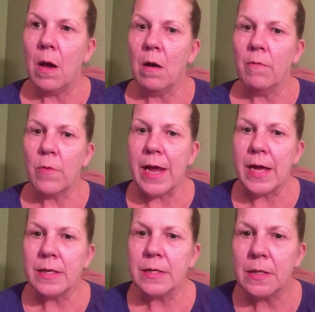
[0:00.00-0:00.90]
of
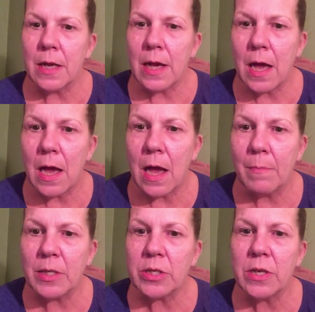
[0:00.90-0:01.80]
ways.
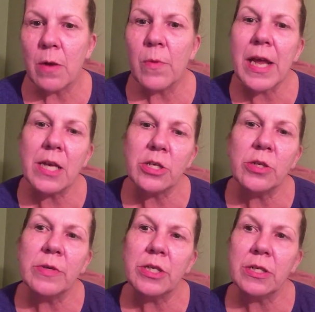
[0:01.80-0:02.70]
How much snow? We got
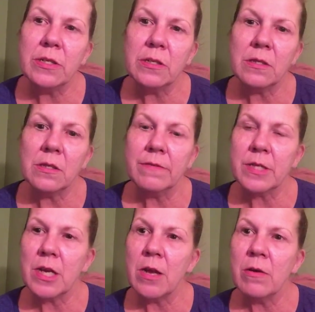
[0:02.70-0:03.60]
2 inches
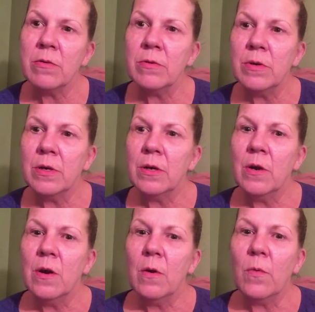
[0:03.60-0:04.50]
of snow,
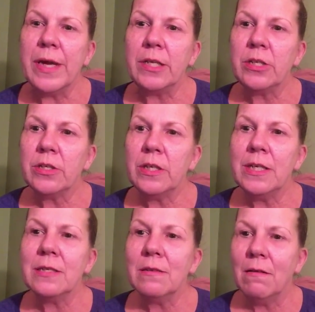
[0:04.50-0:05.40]
which
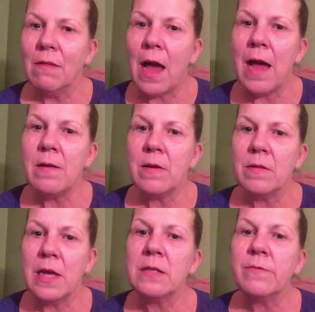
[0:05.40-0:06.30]
isn't a lot.
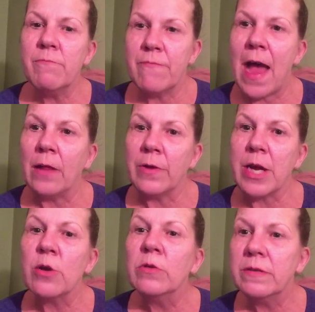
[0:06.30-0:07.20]
That's from
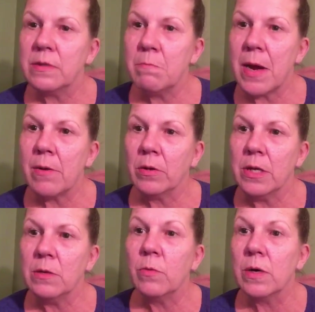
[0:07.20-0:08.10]
Valerie, who lives in
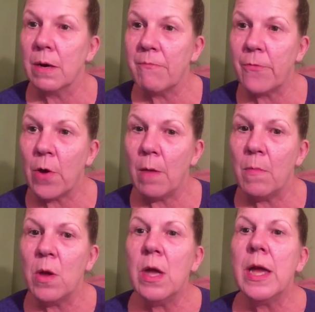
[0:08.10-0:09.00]
Maryland, where I'm
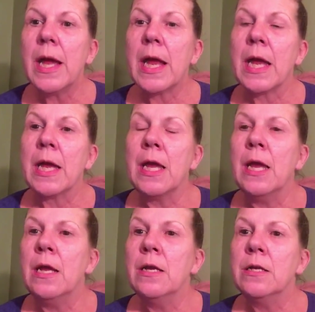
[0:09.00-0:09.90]
from.
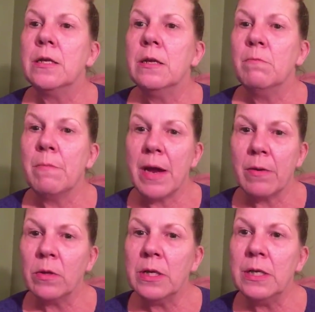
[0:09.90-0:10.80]
And in
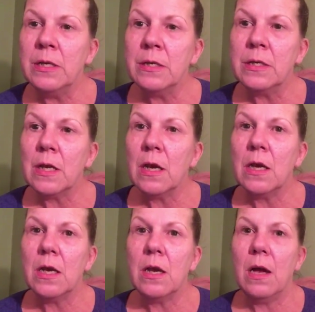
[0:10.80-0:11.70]
Maryland,
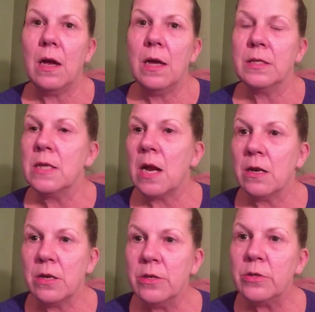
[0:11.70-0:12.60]
it's
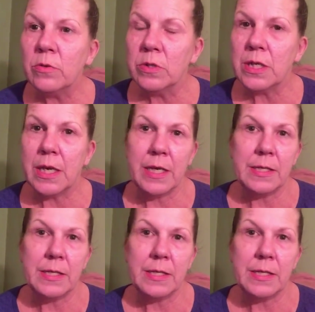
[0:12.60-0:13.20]
not unusual to